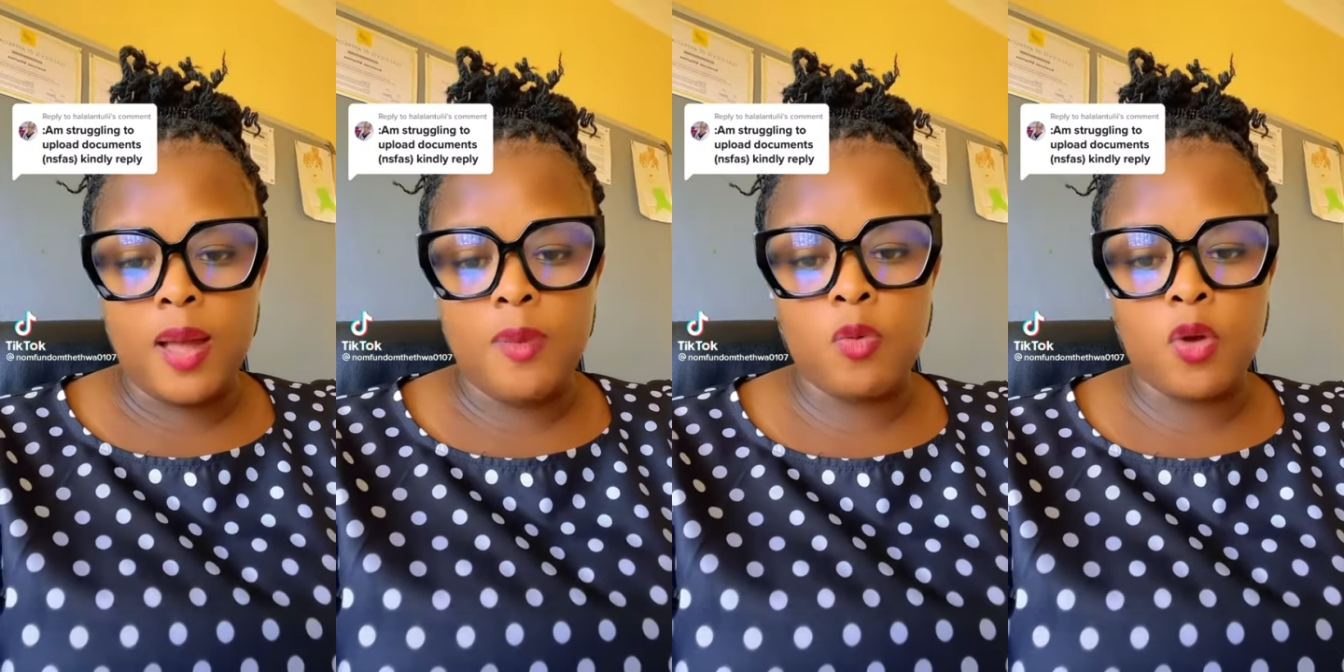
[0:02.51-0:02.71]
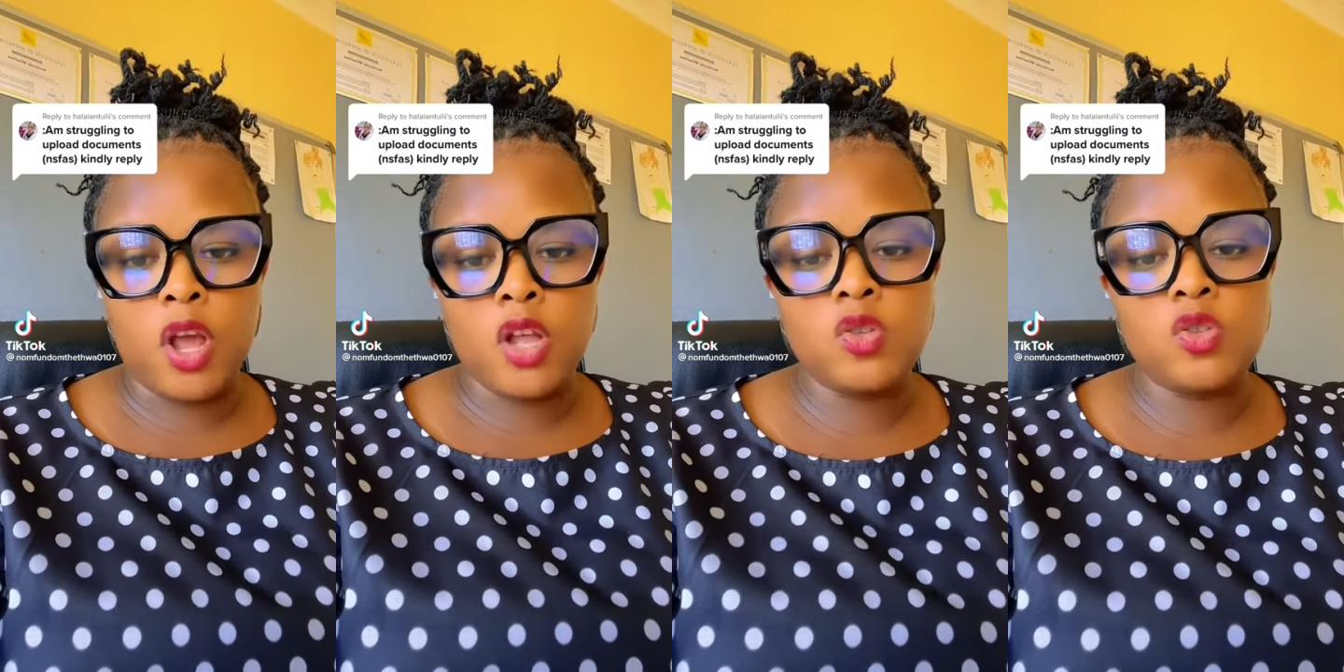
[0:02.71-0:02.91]

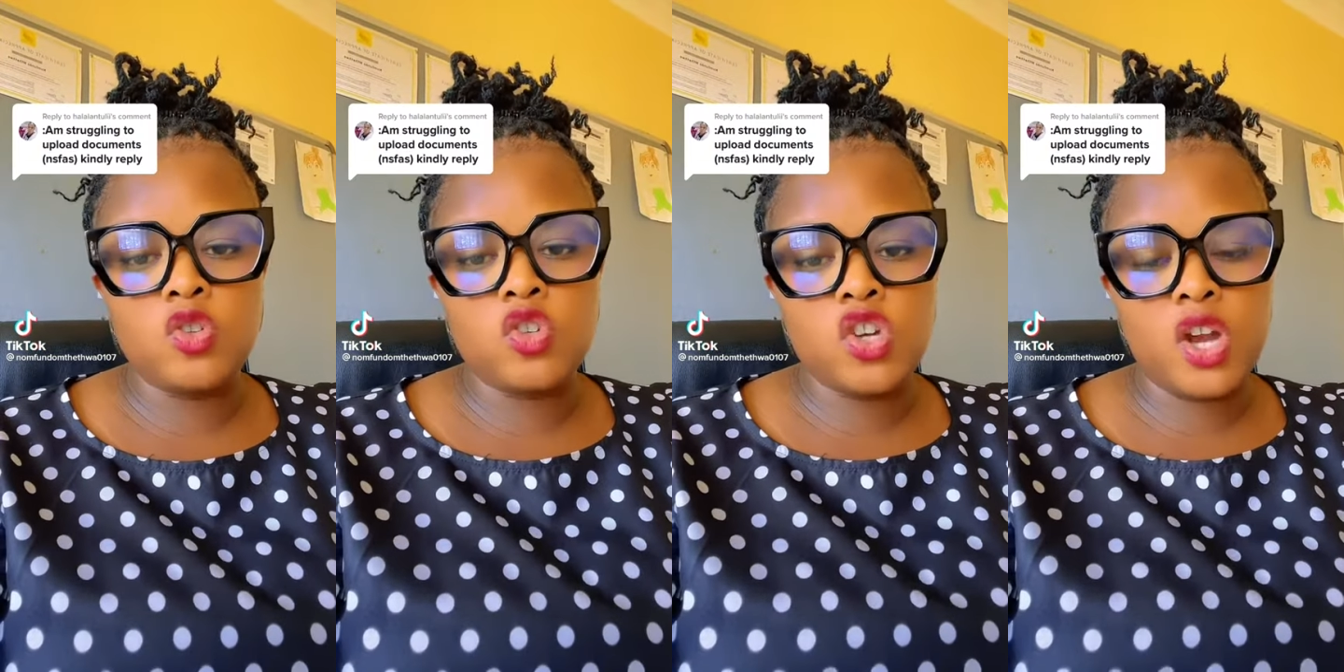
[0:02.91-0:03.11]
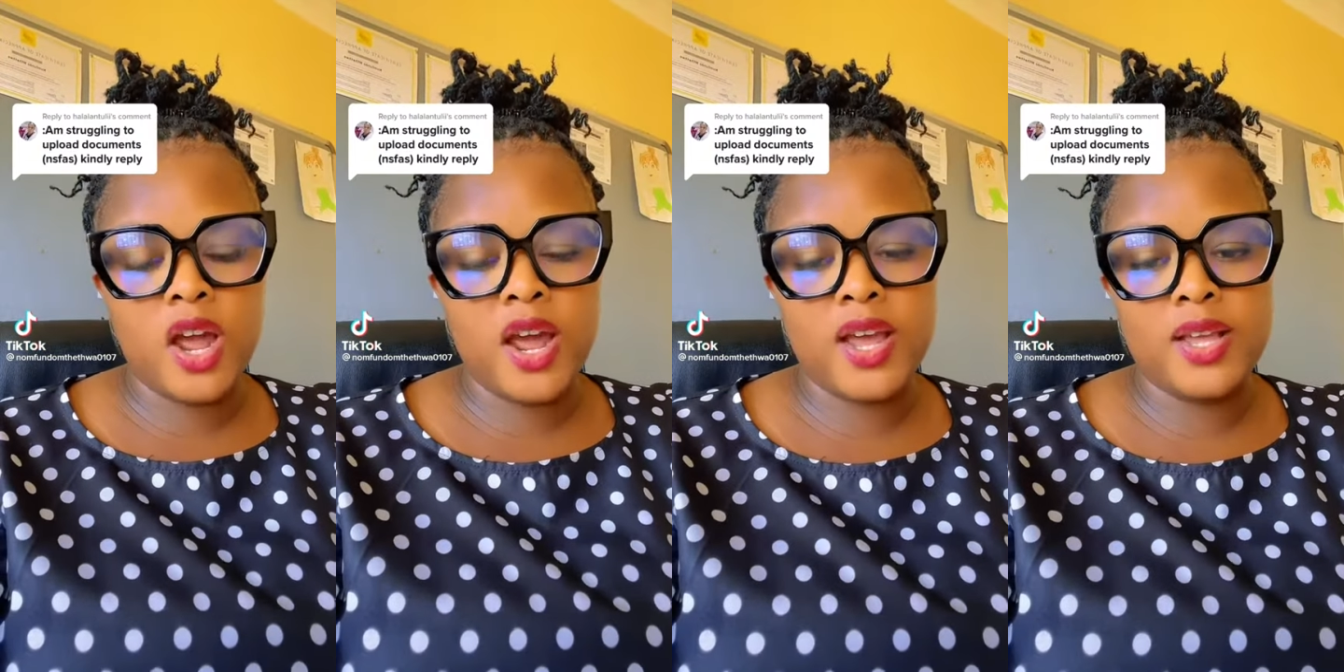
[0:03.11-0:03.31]
I'm going
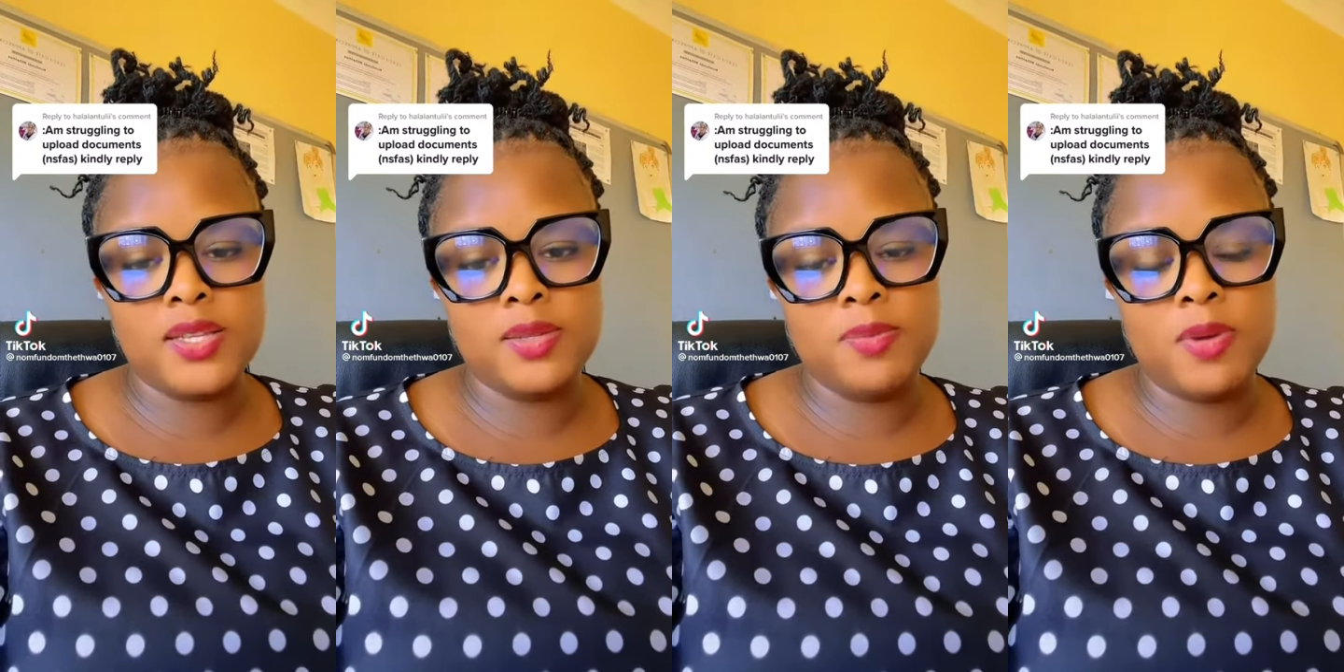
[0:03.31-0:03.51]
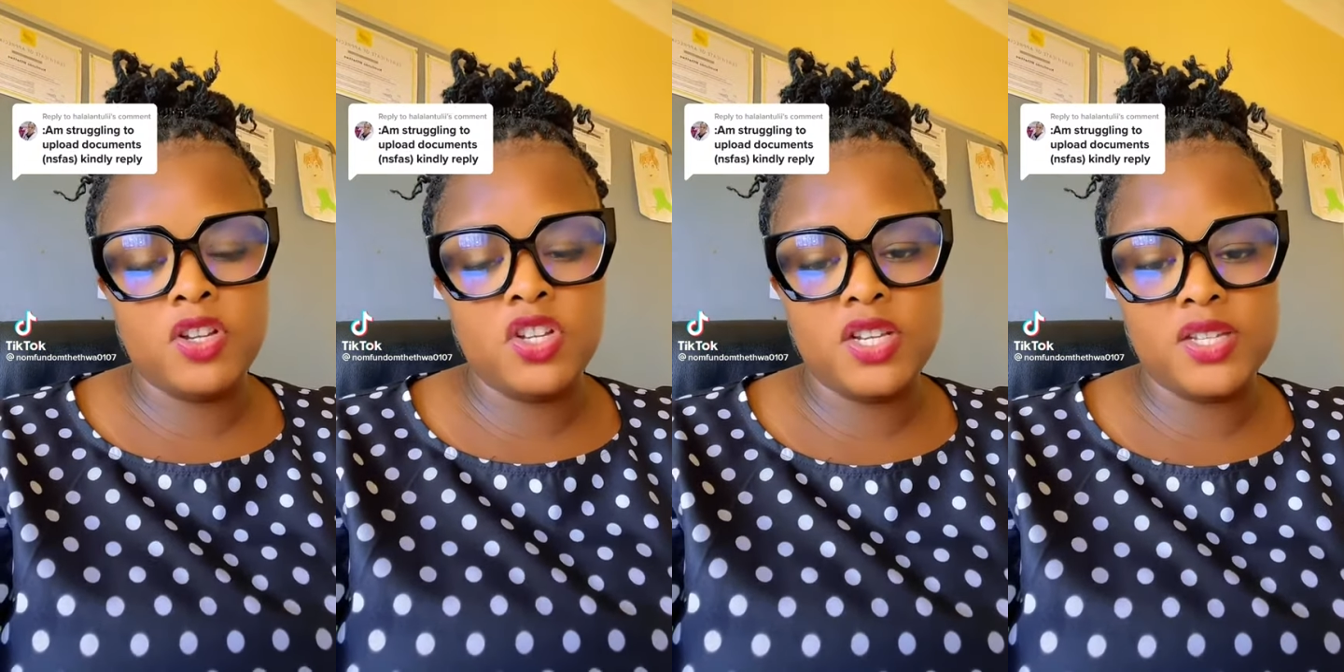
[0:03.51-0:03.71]
to try
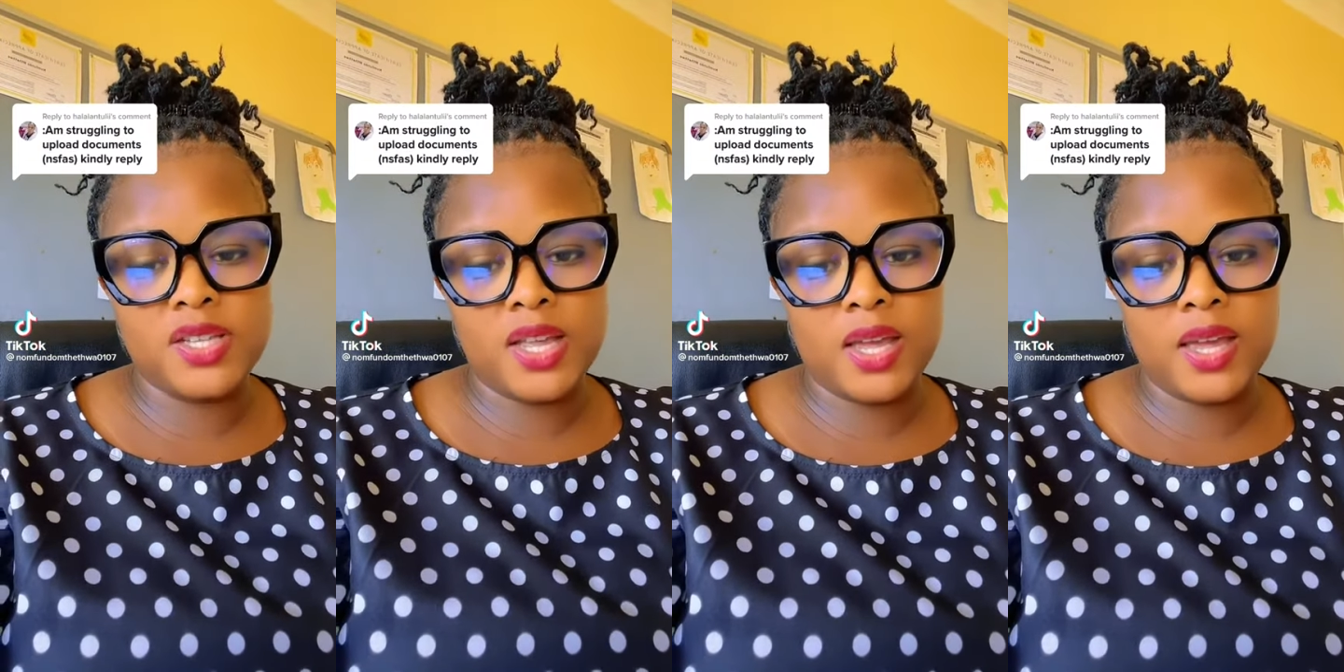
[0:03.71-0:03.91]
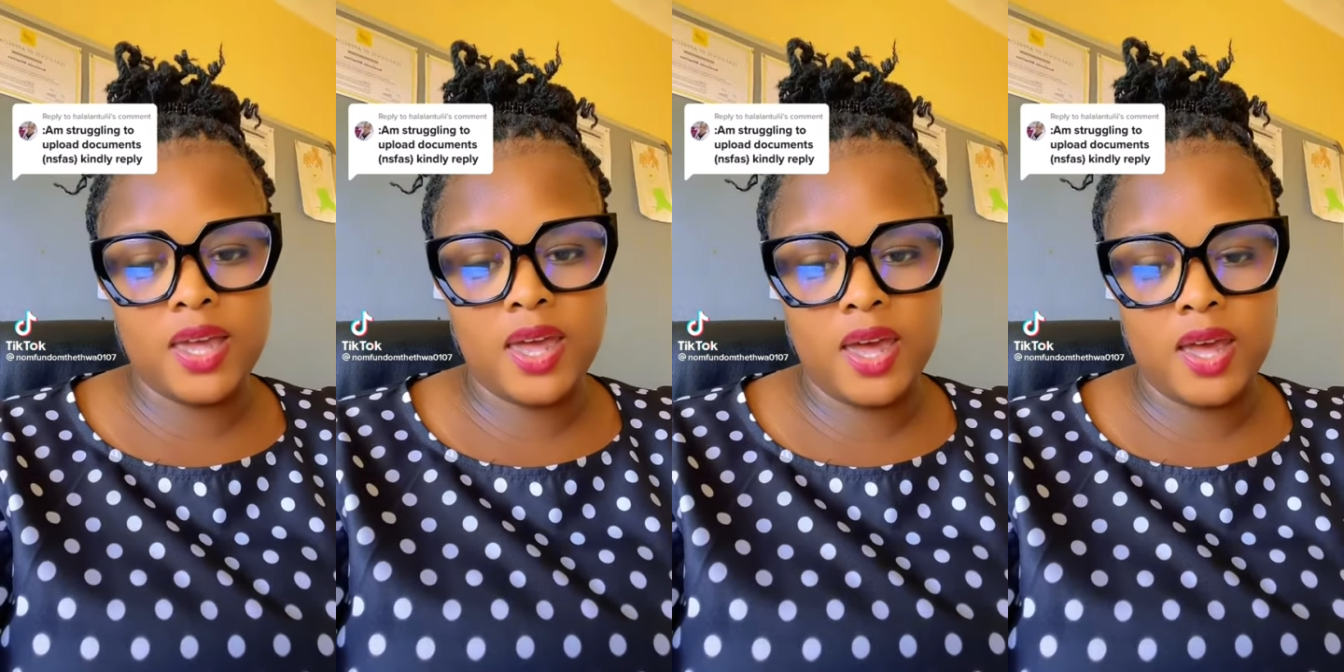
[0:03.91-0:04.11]
as much
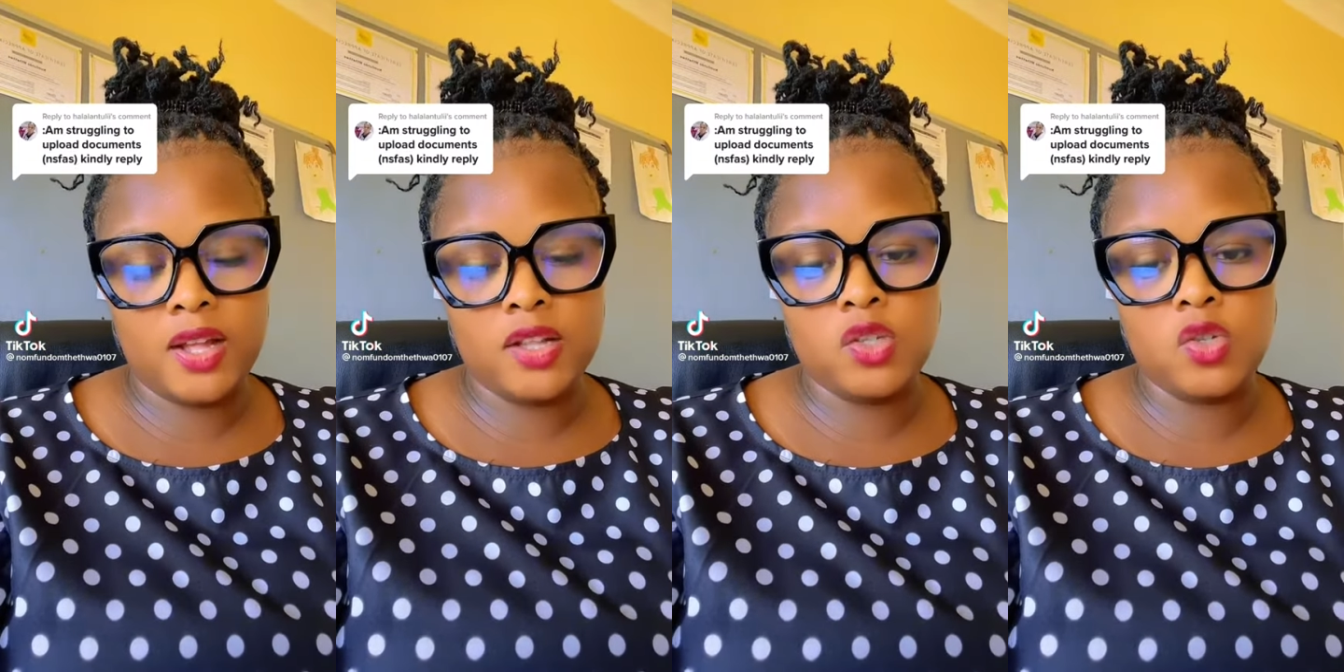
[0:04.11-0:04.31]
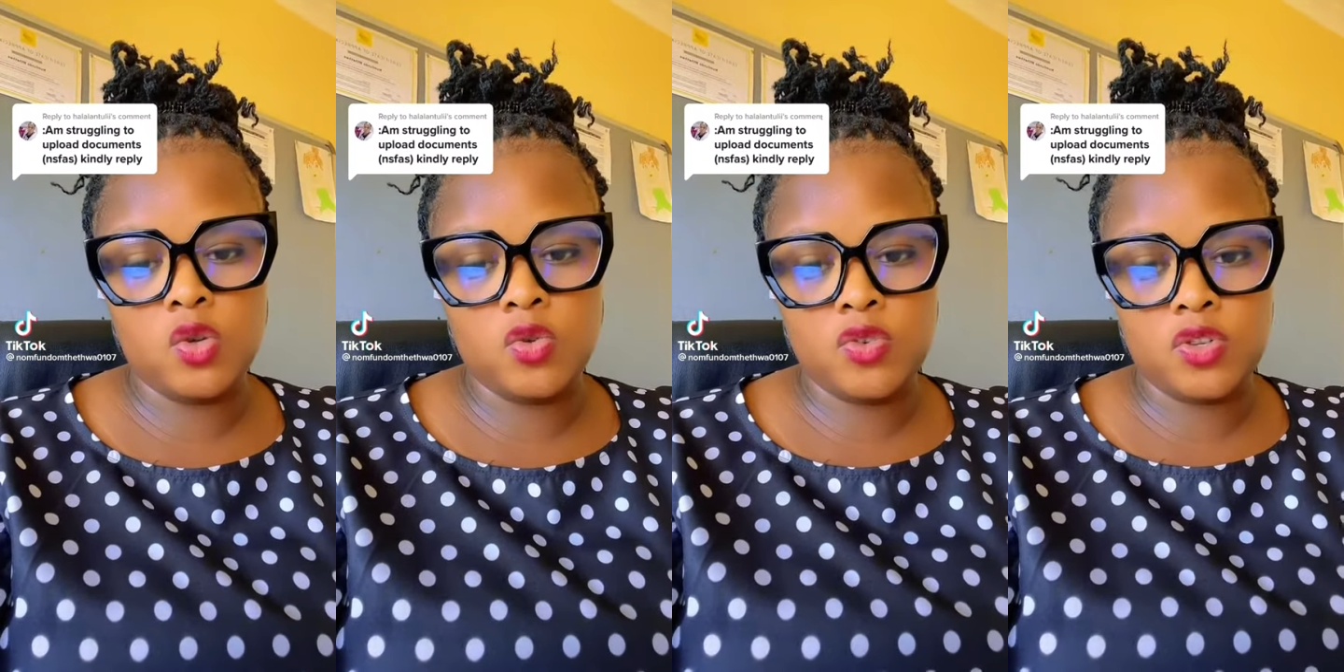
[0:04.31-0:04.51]
as I
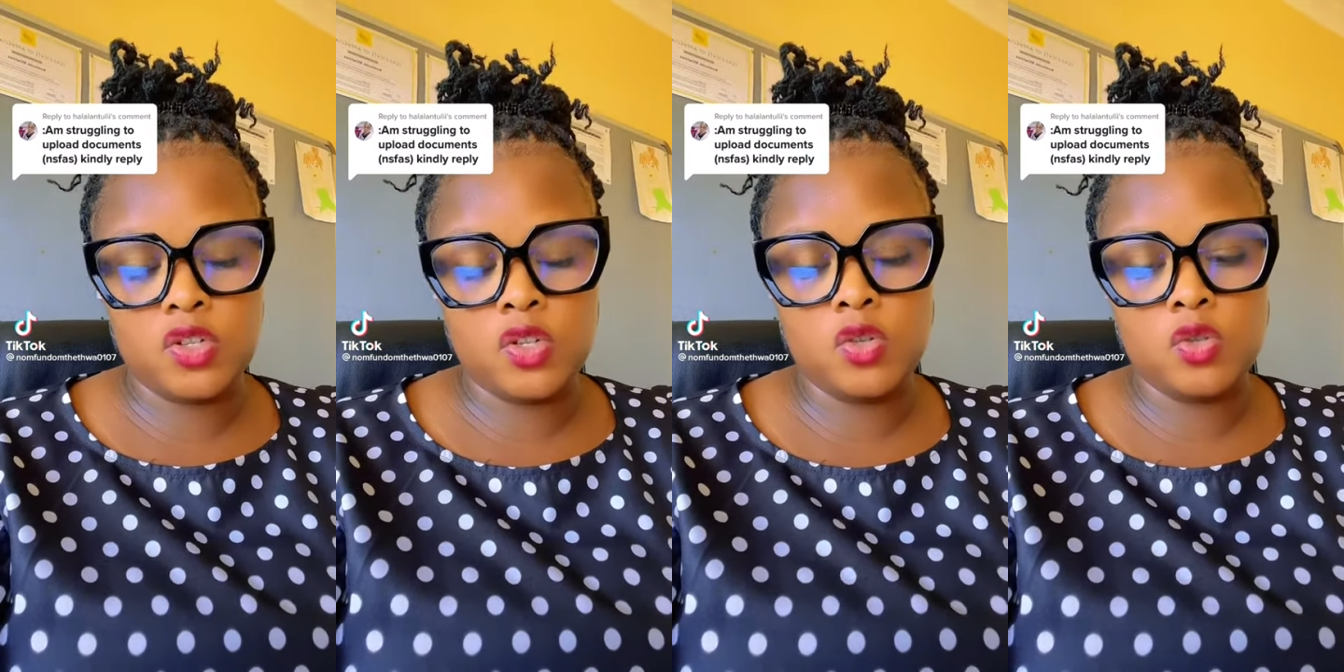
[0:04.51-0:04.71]
can to